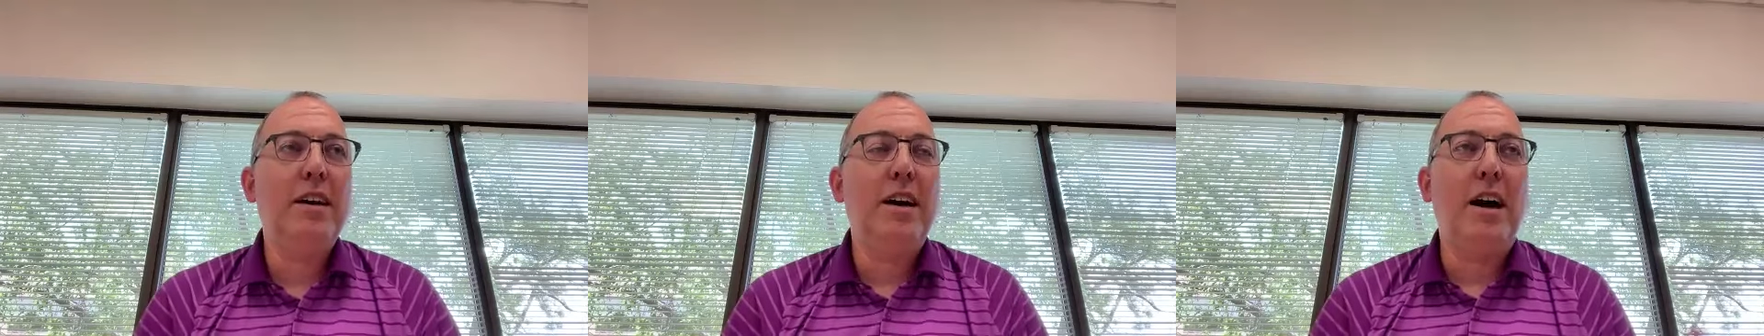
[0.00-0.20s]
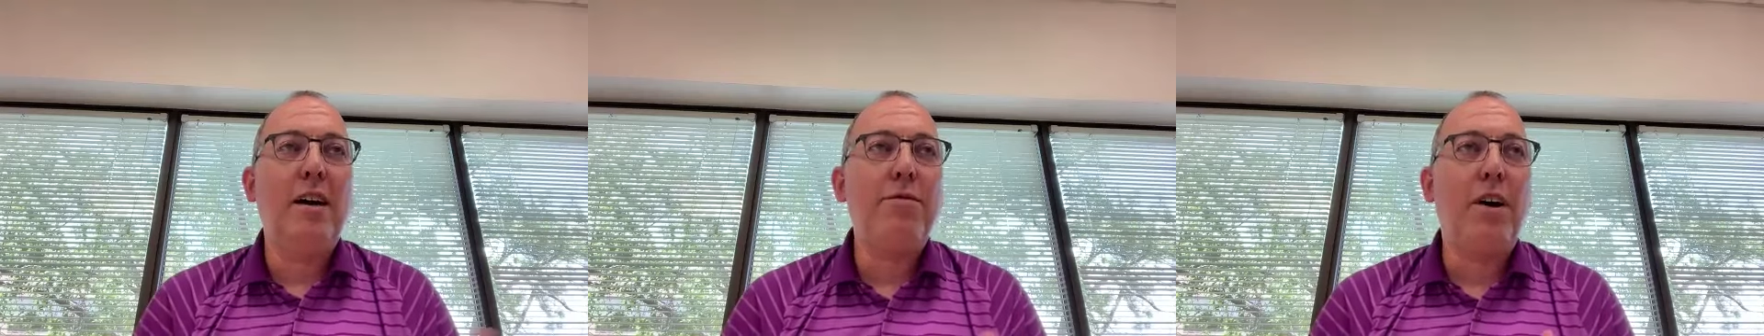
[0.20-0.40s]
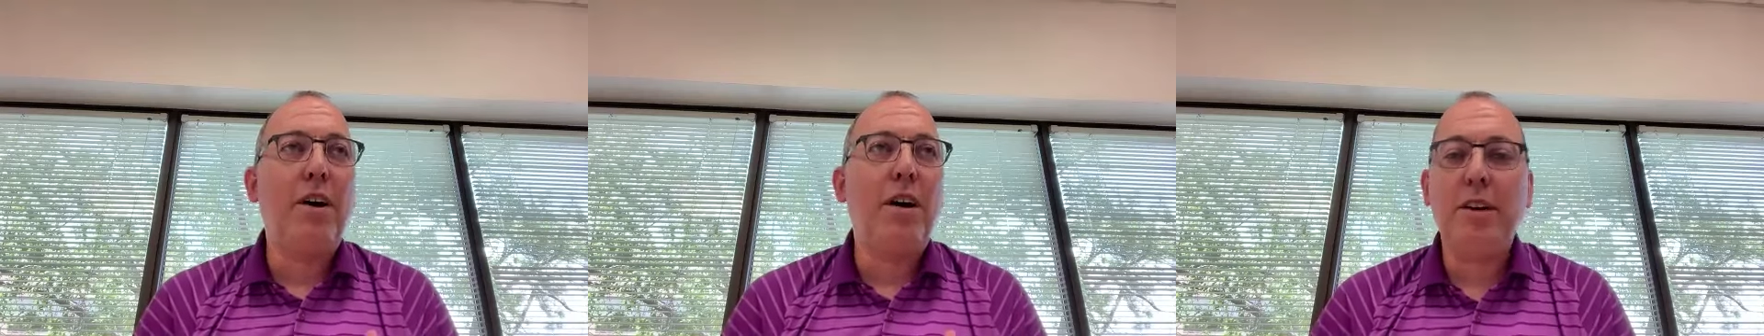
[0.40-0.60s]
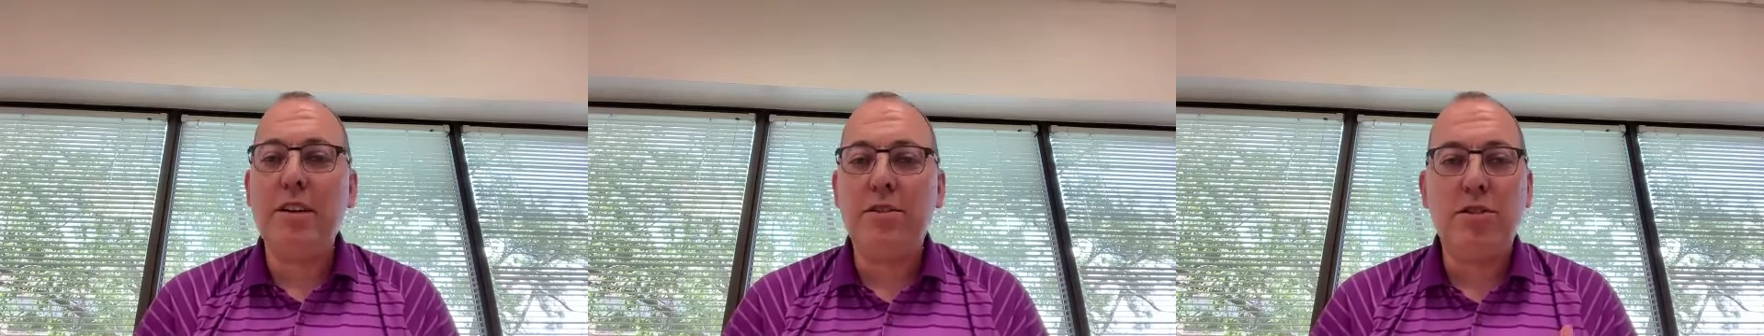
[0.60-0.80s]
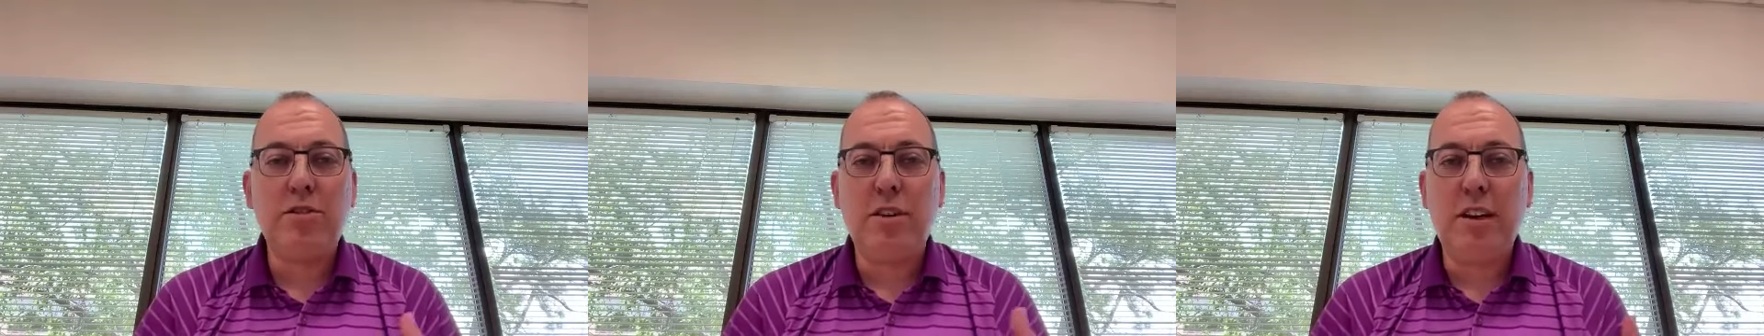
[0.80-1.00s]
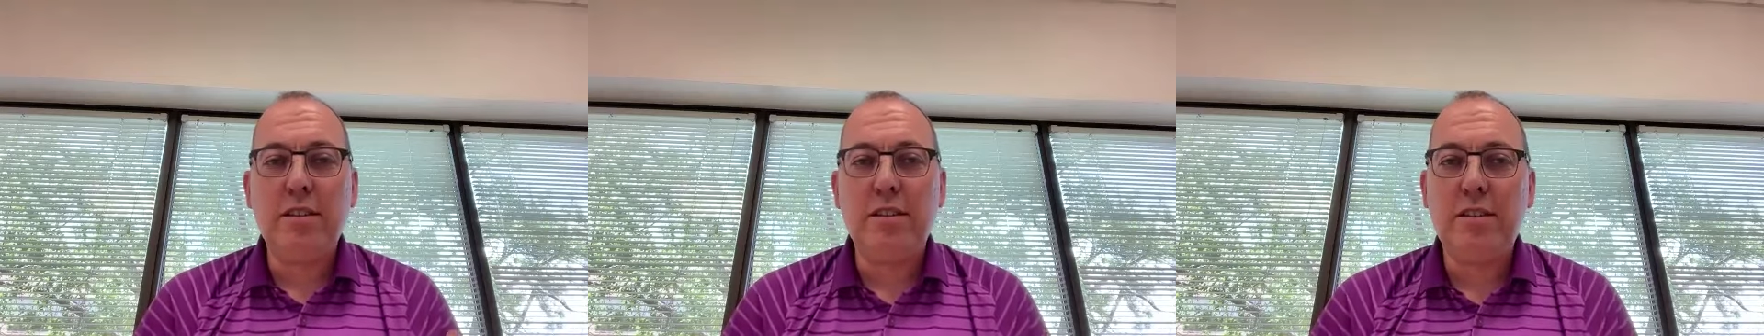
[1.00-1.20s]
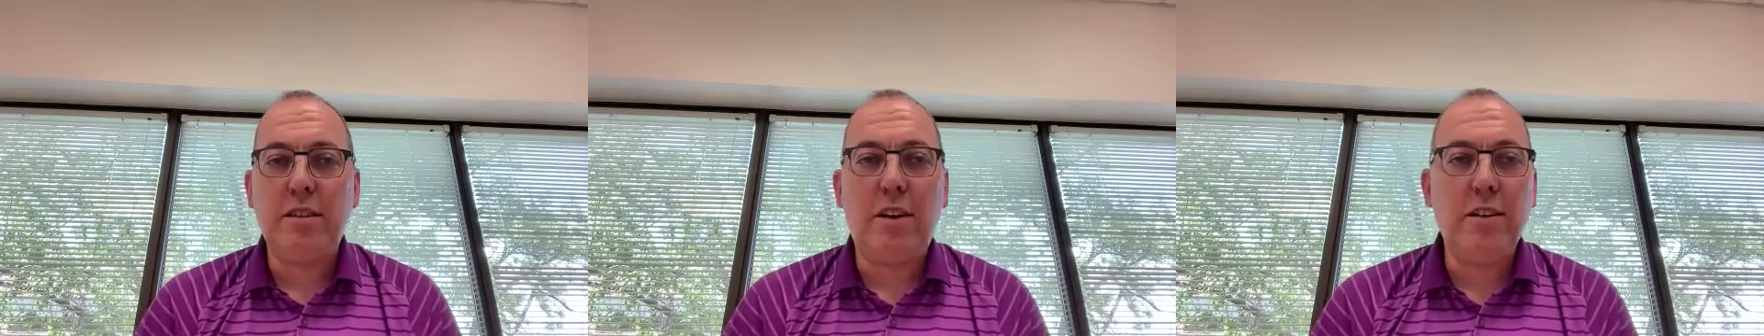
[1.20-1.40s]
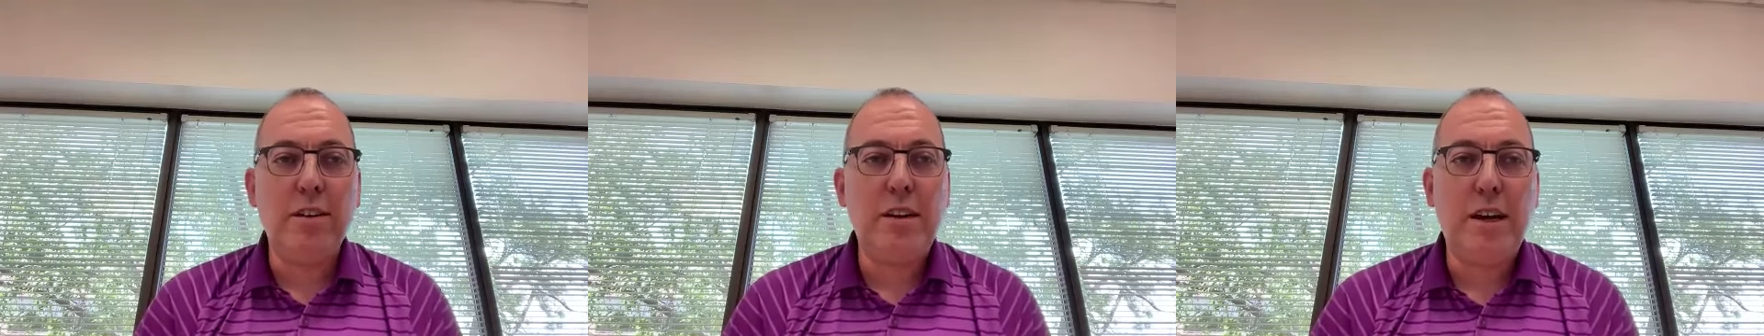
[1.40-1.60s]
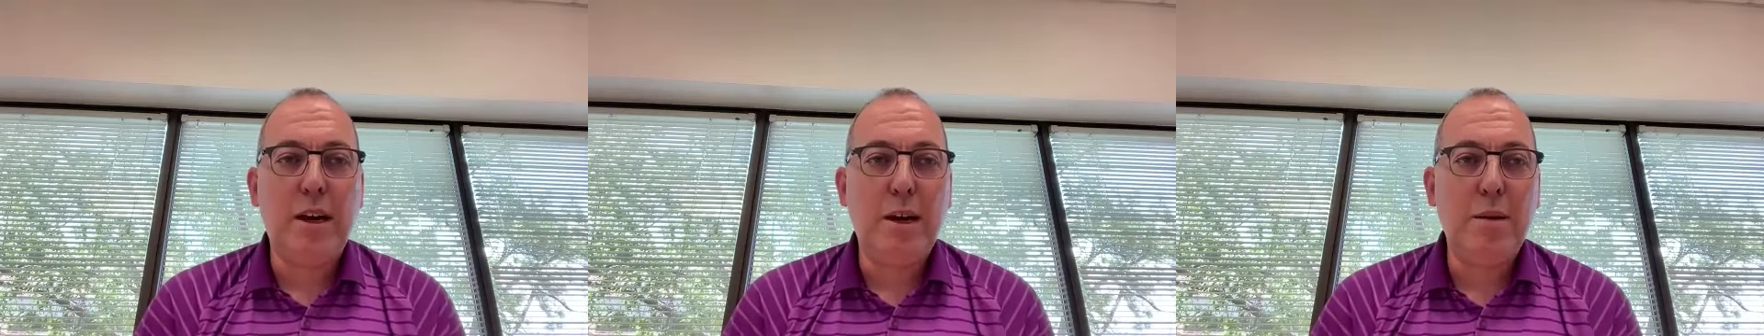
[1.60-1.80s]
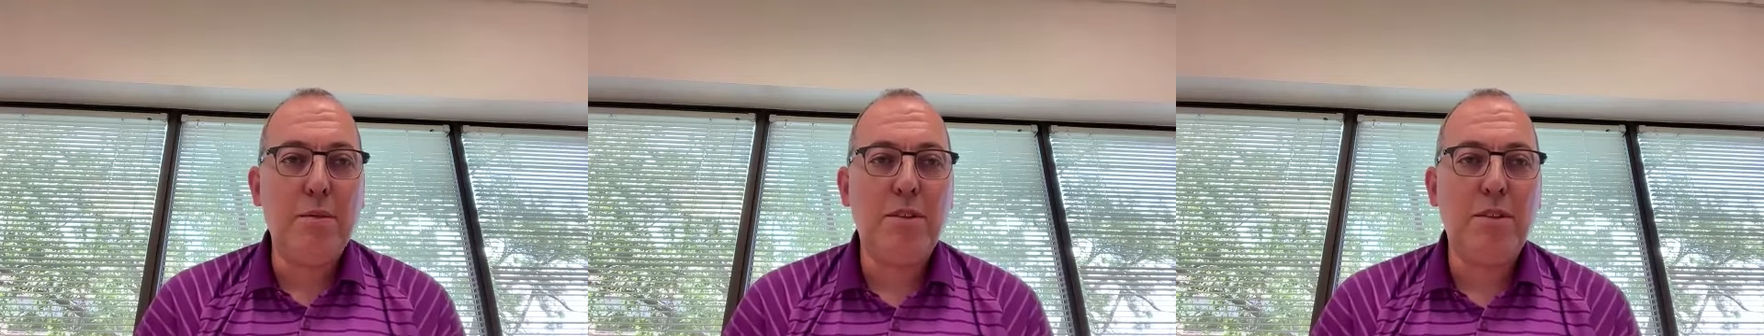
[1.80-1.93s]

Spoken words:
I follow interest rates all the time.